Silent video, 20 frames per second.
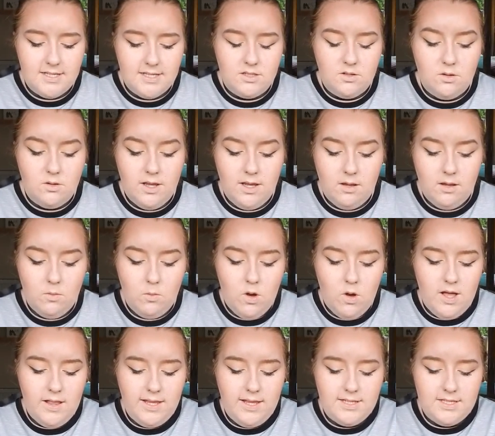So like what
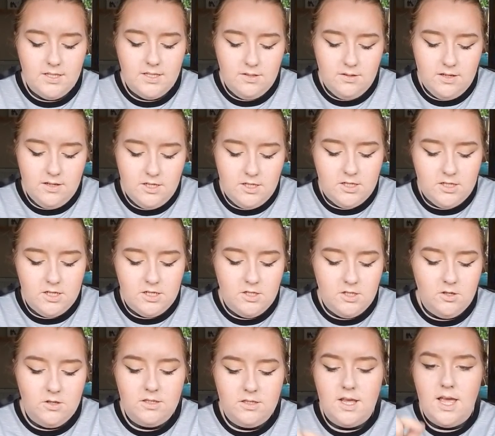I like to do is just
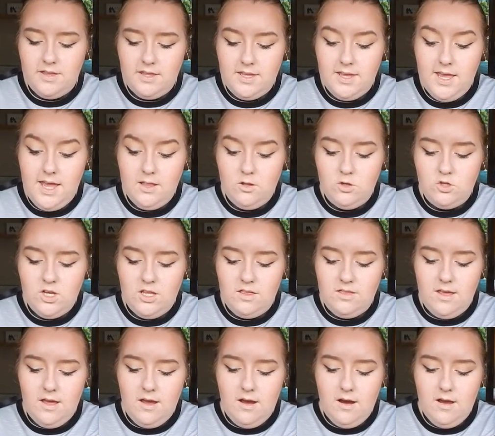use the yellow shade
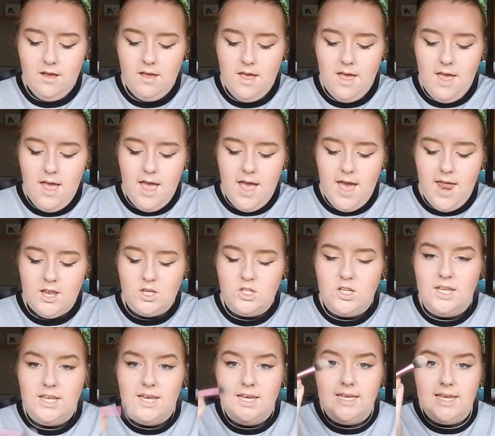there, and I just
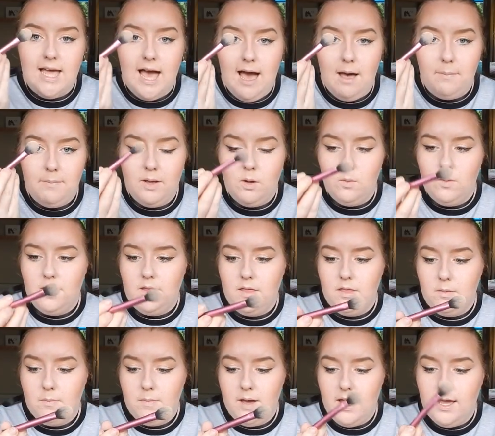like to tap it with
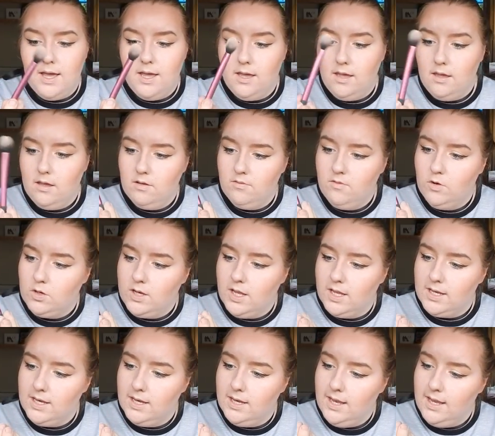my Real
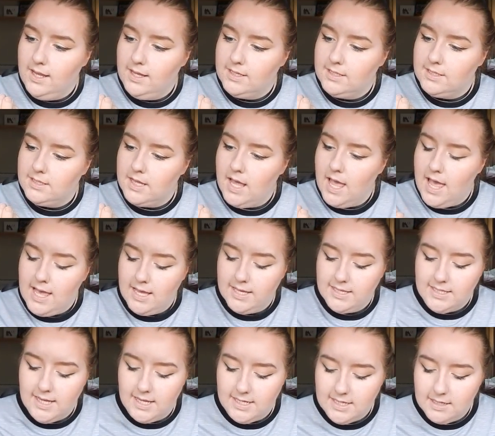Techniques
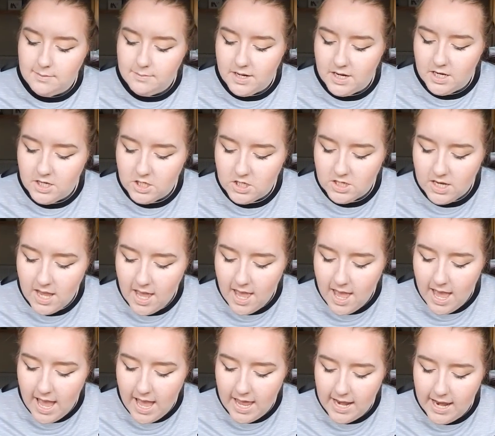setting brush,
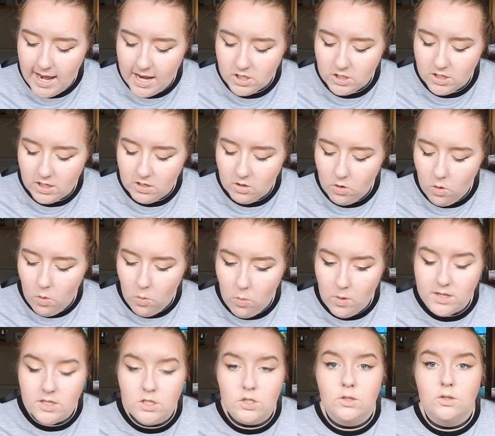and then I just like to go
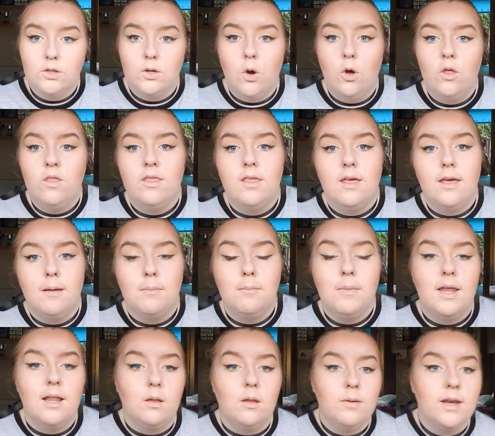1-2 on the
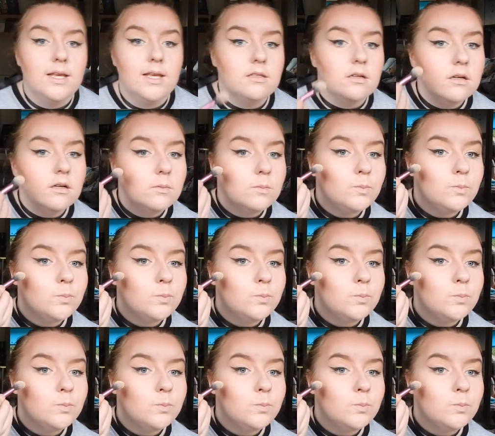Berry Luminizer.